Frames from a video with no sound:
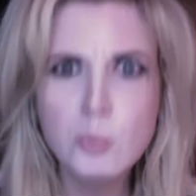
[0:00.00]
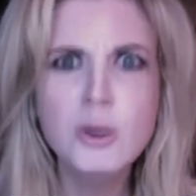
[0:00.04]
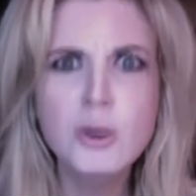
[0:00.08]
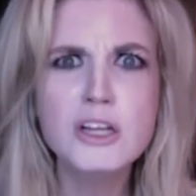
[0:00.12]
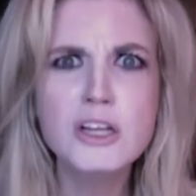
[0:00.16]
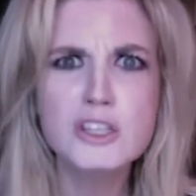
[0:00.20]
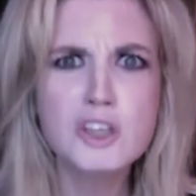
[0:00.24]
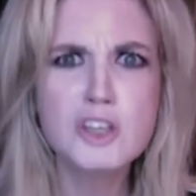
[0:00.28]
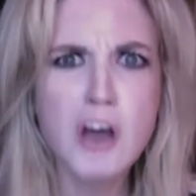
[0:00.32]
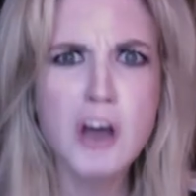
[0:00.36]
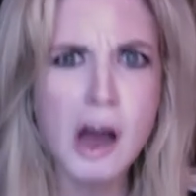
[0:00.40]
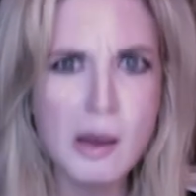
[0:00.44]
but
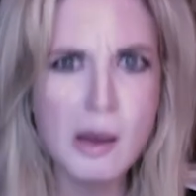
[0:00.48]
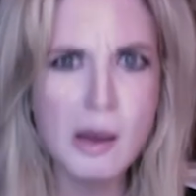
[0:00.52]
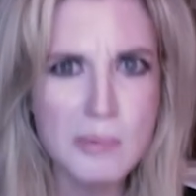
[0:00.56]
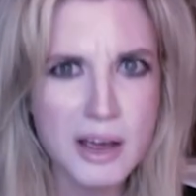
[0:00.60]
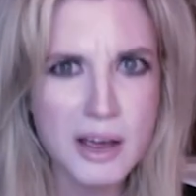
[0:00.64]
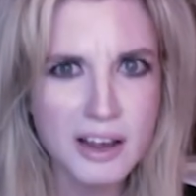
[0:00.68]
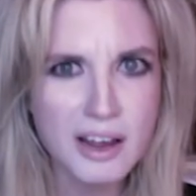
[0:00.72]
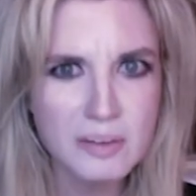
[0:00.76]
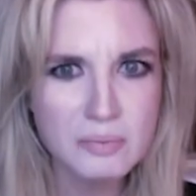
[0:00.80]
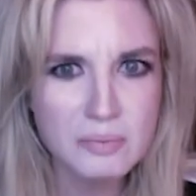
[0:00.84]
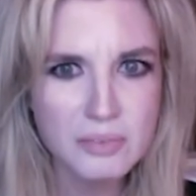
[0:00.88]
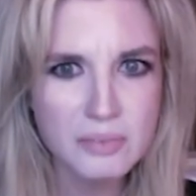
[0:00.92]
it's
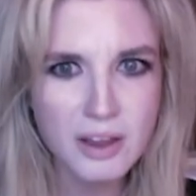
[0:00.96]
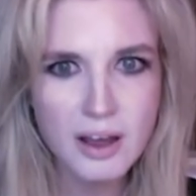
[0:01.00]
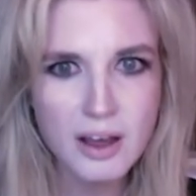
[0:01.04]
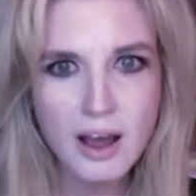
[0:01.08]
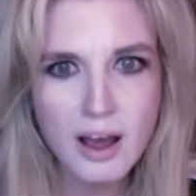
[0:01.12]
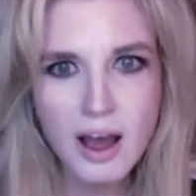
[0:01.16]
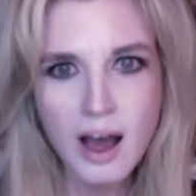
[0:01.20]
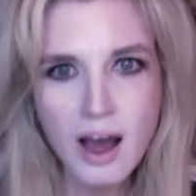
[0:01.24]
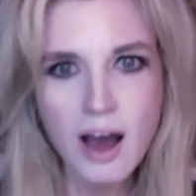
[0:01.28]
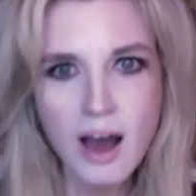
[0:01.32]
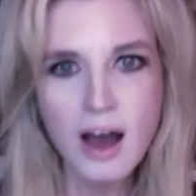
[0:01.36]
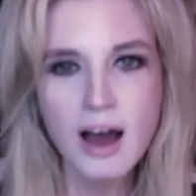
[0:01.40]
coming.
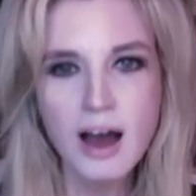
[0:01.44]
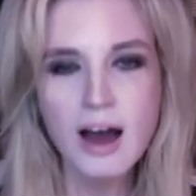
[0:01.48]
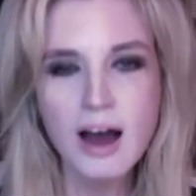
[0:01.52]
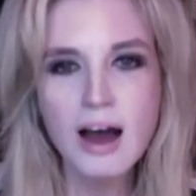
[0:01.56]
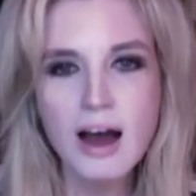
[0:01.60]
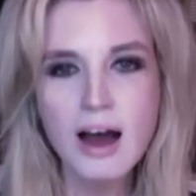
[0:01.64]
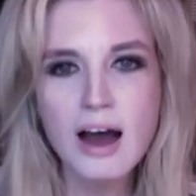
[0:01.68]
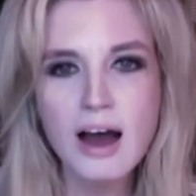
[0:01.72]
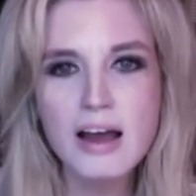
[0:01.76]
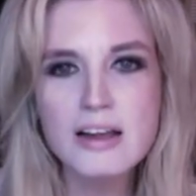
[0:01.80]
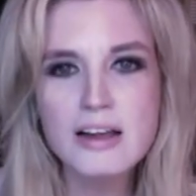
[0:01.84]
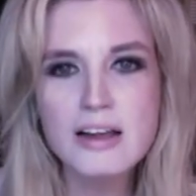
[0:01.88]

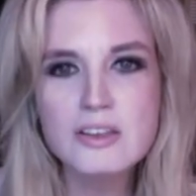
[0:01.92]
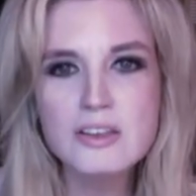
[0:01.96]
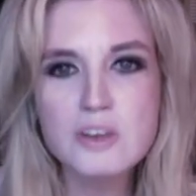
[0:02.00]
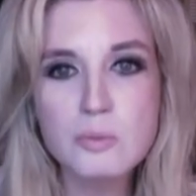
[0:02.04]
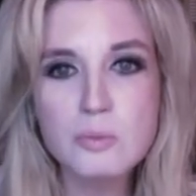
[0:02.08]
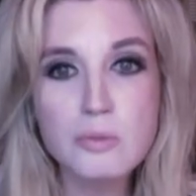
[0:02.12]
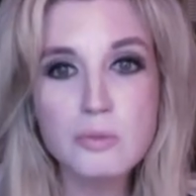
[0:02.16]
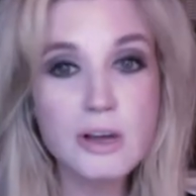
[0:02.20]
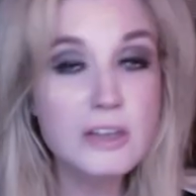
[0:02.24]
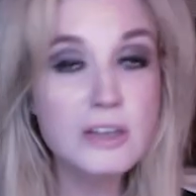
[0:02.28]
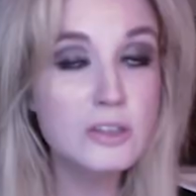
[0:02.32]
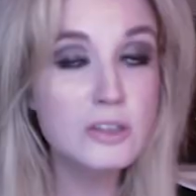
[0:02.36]
It's
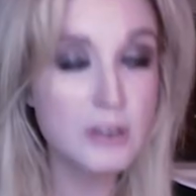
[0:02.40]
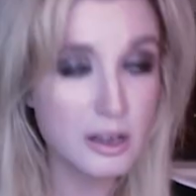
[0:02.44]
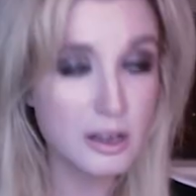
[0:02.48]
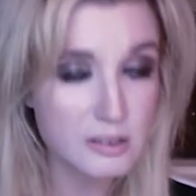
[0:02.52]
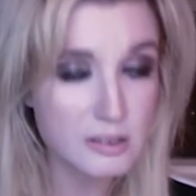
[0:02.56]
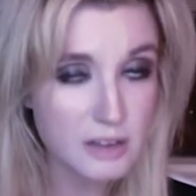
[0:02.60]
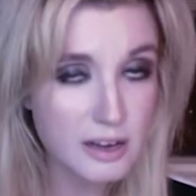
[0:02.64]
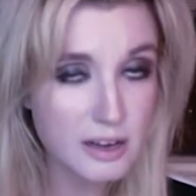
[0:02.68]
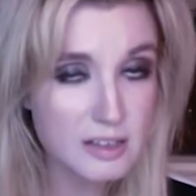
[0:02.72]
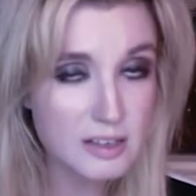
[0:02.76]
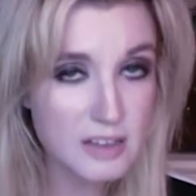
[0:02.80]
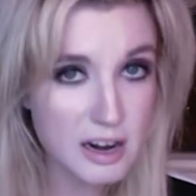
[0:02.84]

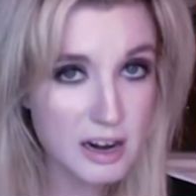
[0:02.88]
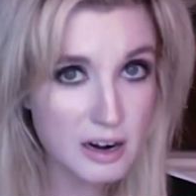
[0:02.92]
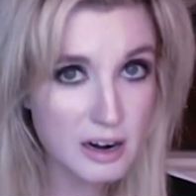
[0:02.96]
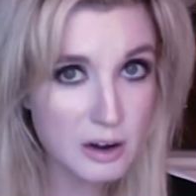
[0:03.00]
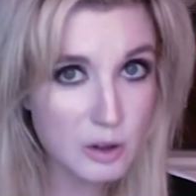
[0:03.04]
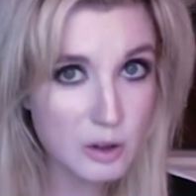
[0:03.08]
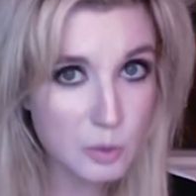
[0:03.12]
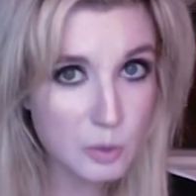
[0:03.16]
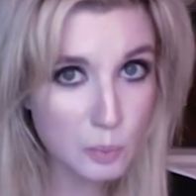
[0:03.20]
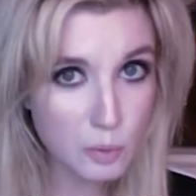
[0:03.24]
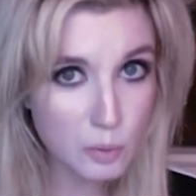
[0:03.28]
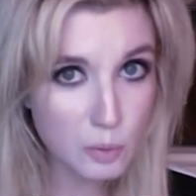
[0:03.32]
as I said,
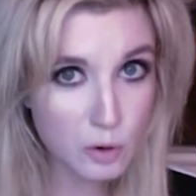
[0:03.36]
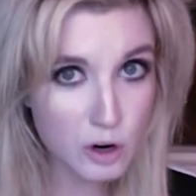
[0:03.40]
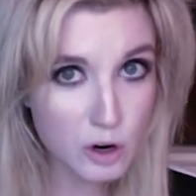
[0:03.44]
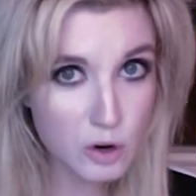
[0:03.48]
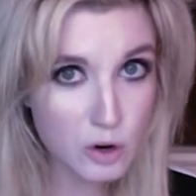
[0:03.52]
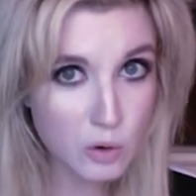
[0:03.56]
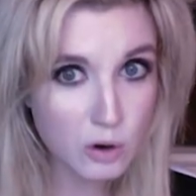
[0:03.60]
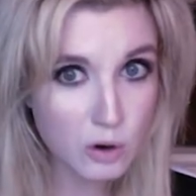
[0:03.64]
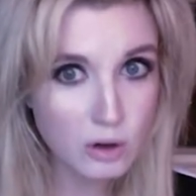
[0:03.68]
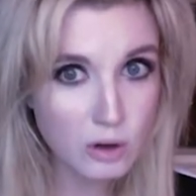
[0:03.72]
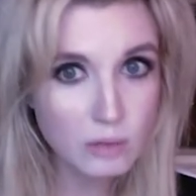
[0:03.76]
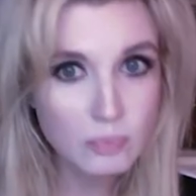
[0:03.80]
another
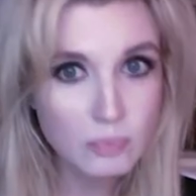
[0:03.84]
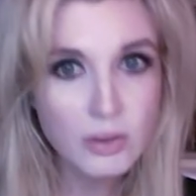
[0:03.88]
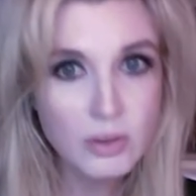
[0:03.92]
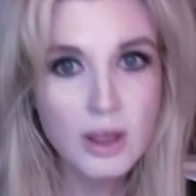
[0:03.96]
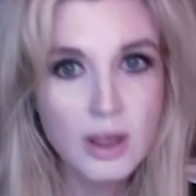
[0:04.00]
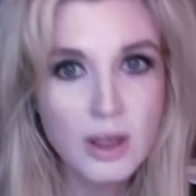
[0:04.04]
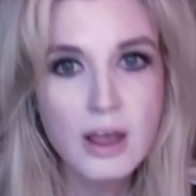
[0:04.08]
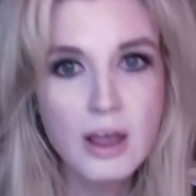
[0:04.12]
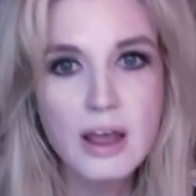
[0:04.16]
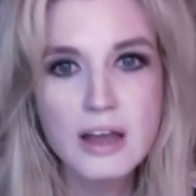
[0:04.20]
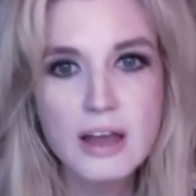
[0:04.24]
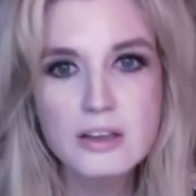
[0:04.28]
prequel.